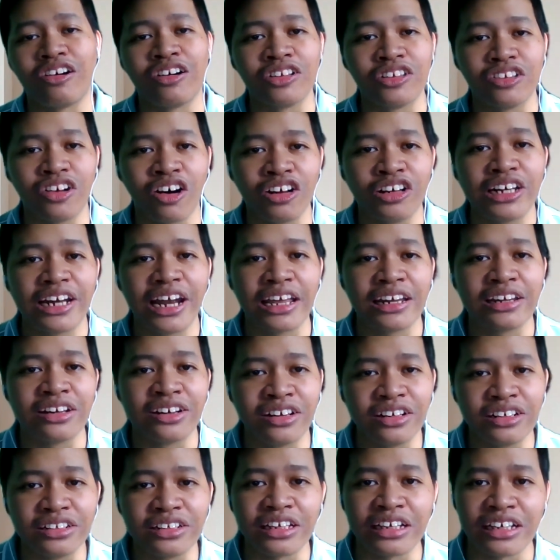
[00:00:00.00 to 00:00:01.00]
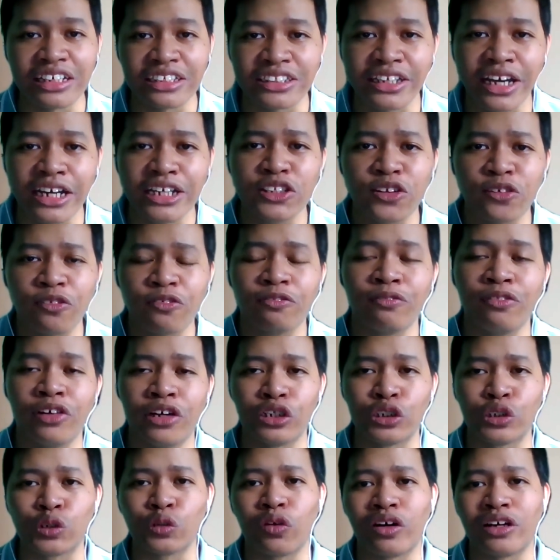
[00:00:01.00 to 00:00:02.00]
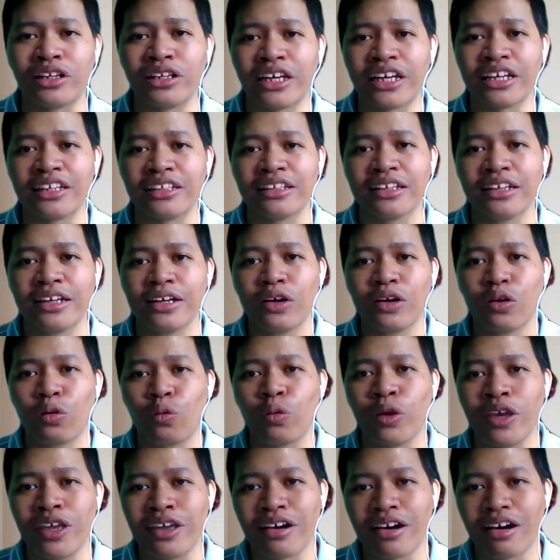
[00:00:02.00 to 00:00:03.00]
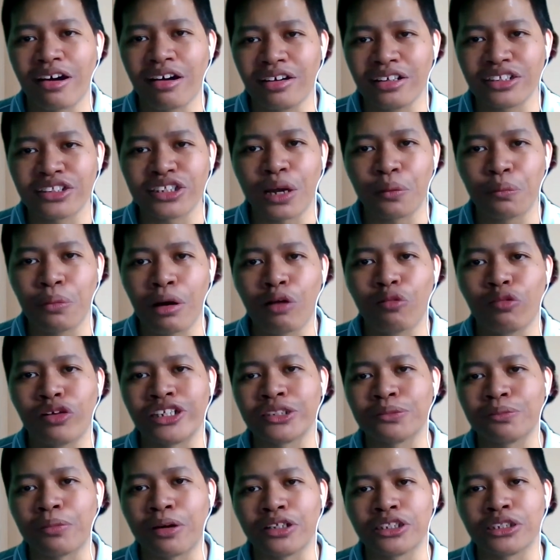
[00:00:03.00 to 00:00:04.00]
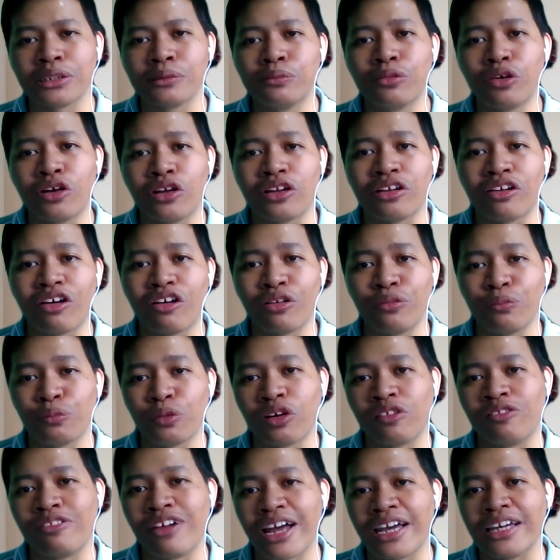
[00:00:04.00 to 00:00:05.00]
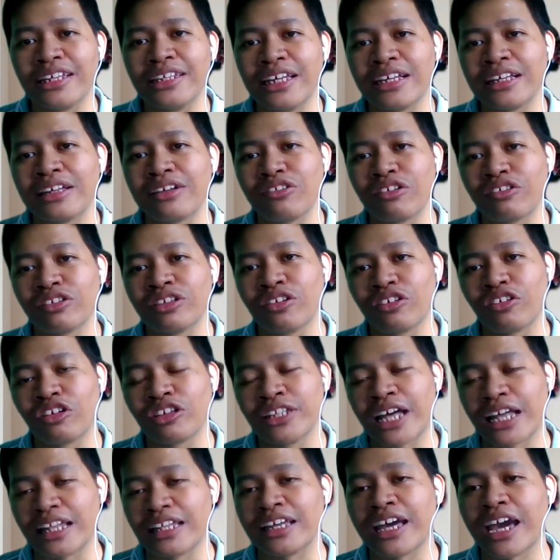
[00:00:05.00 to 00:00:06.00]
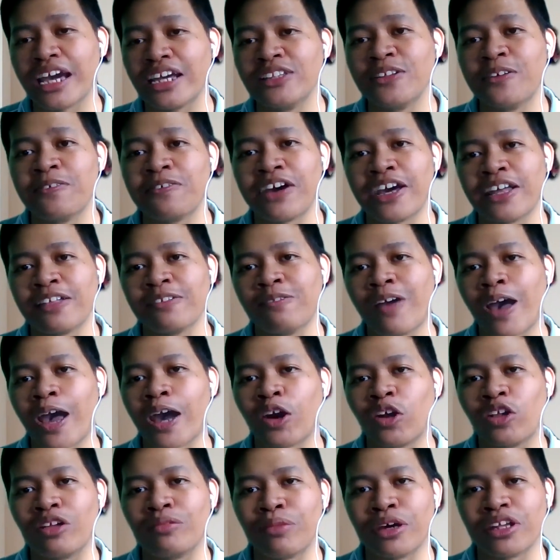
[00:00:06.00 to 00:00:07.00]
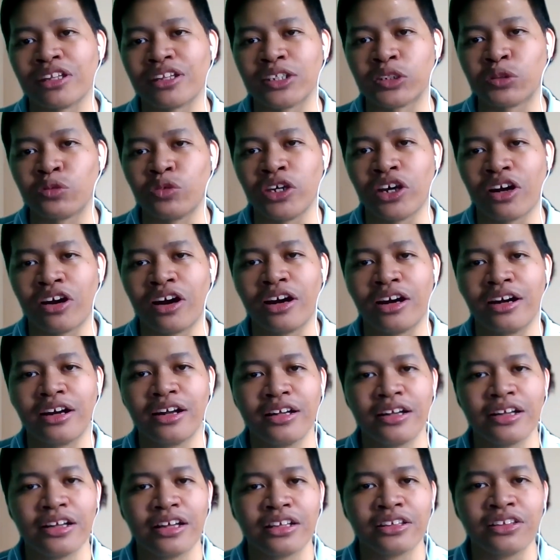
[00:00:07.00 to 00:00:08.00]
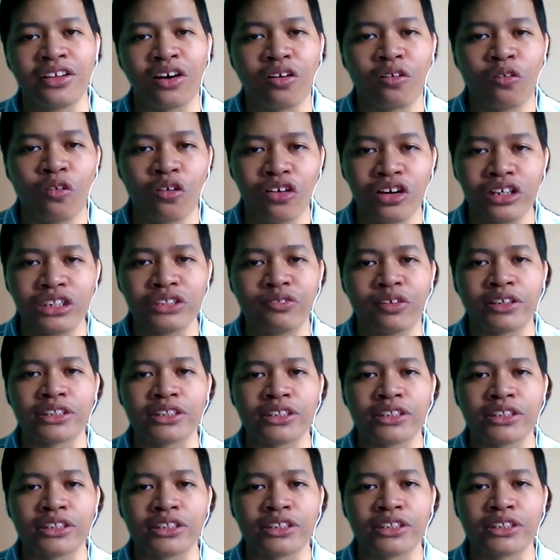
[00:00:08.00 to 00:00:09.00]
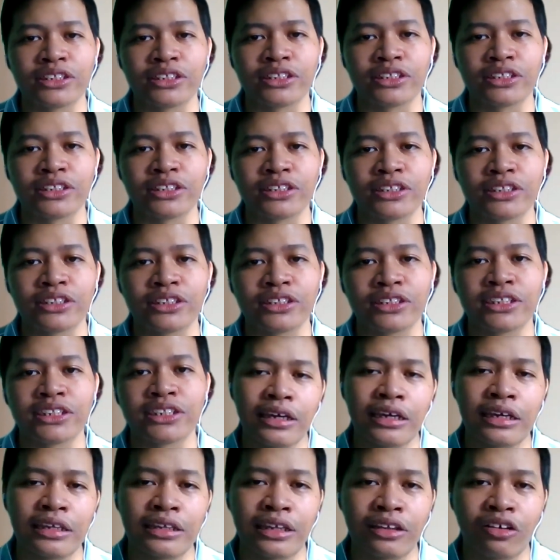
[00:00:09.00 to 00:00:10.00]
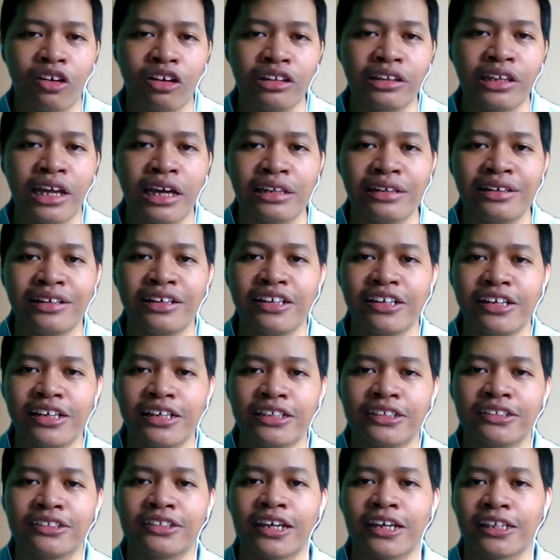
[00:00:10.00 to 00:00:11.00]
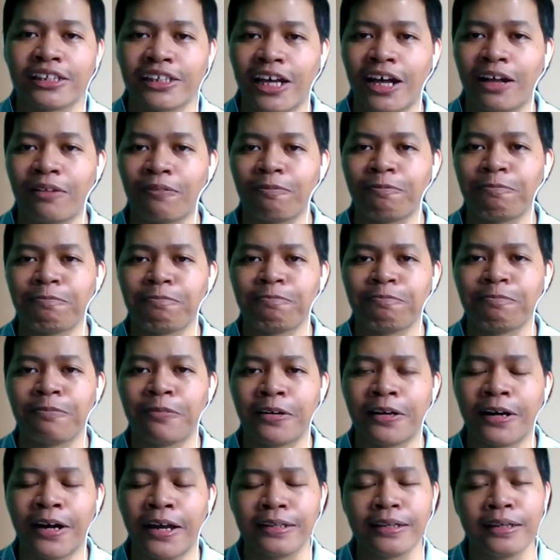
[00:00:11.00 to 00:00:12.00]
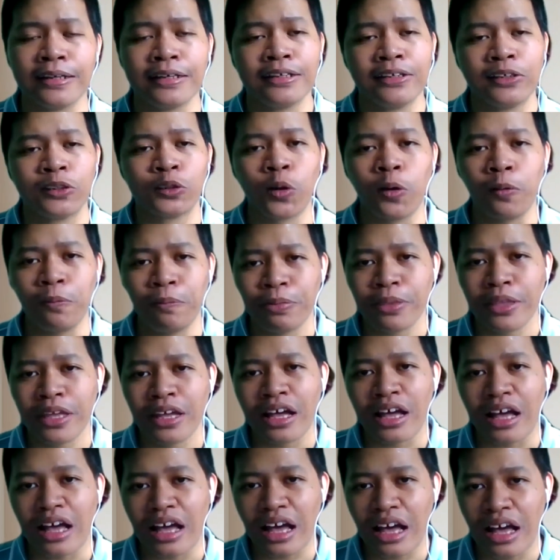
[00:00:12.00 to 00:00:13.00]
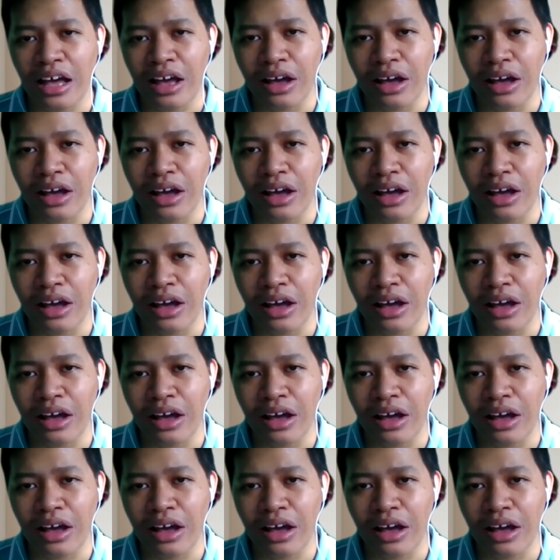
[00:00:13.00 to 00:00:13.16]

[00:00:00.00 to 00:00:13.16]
on online learning is kind of virtual, and we are somehow responsible on providing that kind of environment as we are the course facilitator in an online learning setup, right? So